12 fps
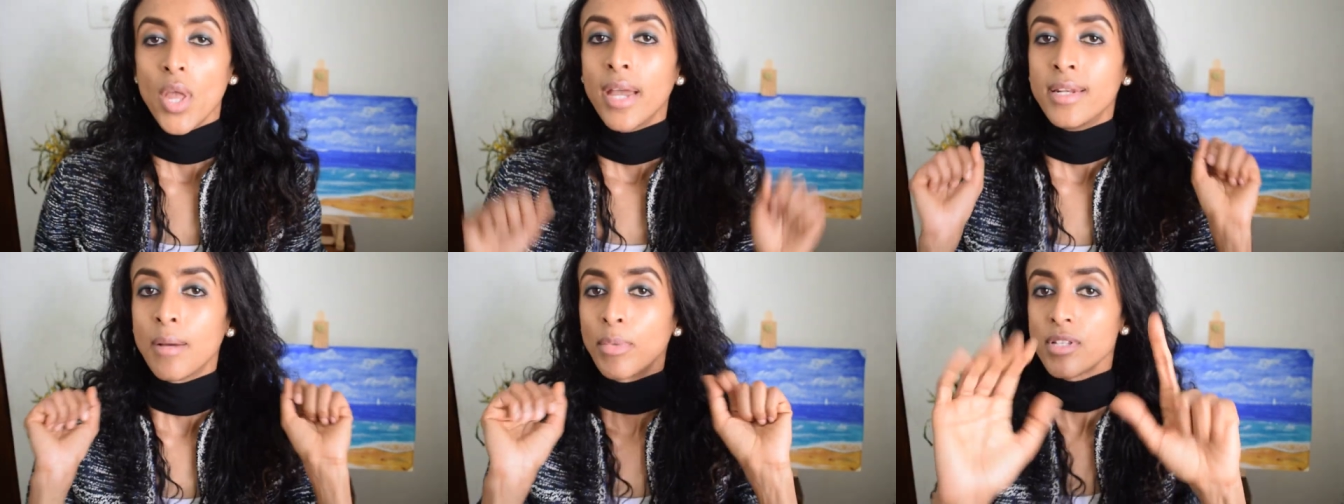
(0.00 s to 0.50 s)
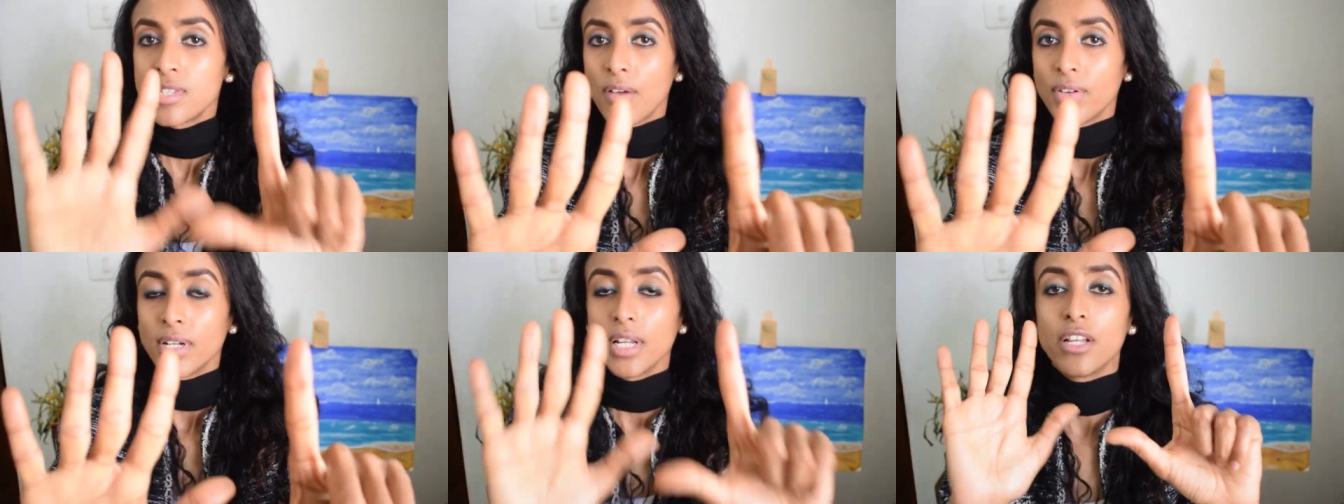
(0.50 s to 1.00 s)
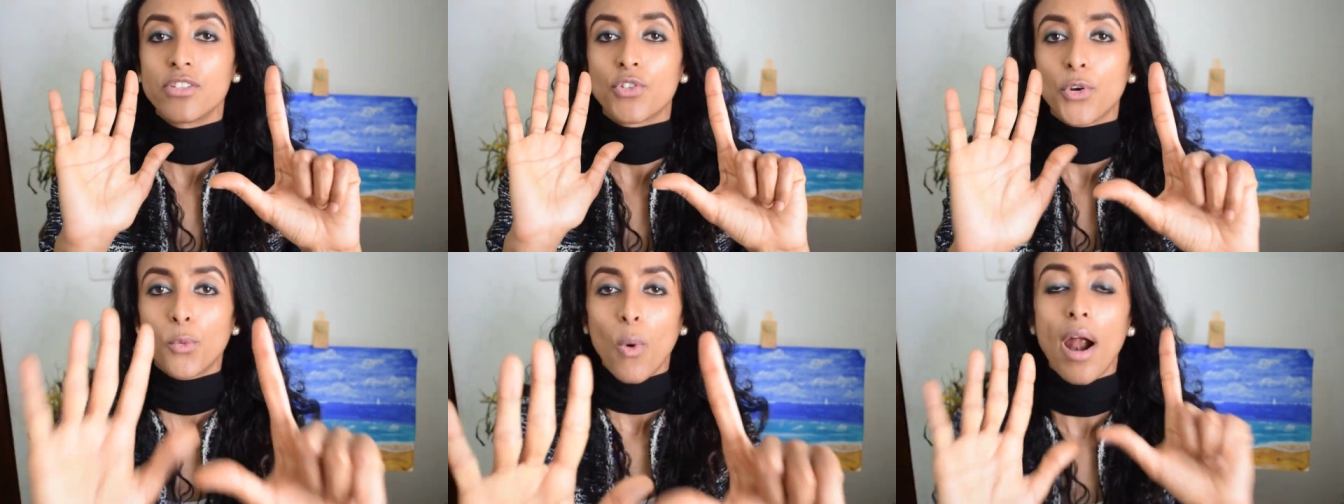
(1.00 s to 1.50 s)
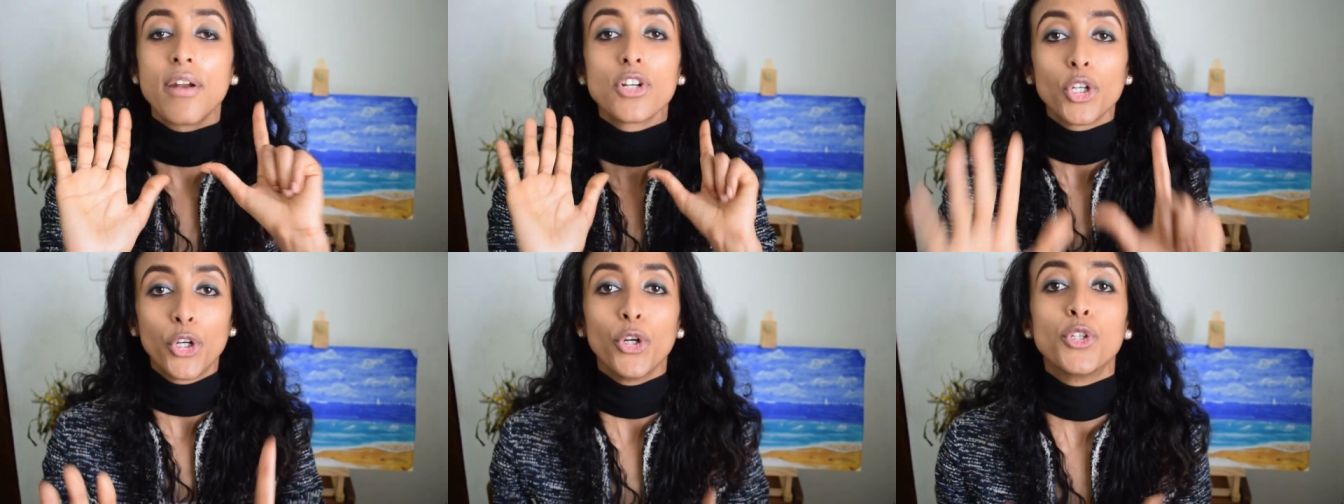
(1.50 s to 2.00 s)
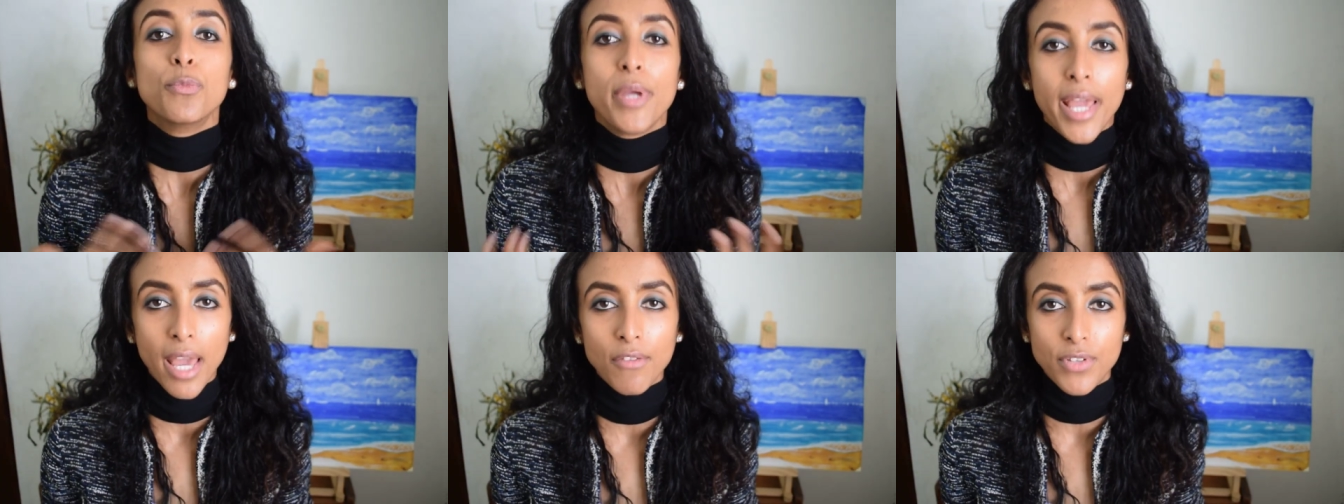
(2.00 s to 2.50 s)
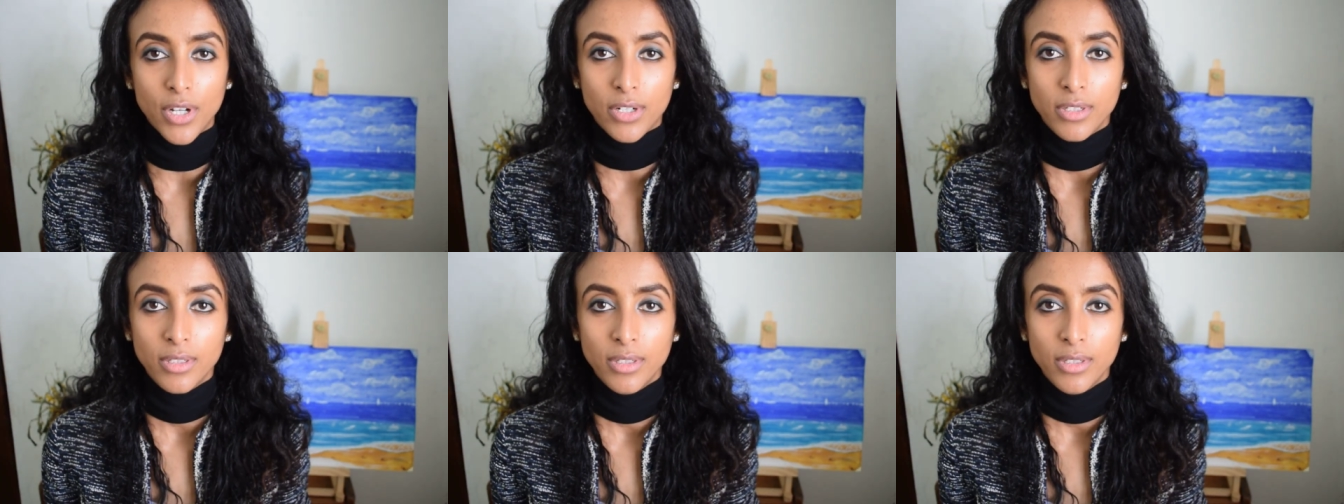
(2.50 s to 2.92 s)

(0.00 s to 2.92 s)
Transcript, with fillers: Number 7 is reward good behavior.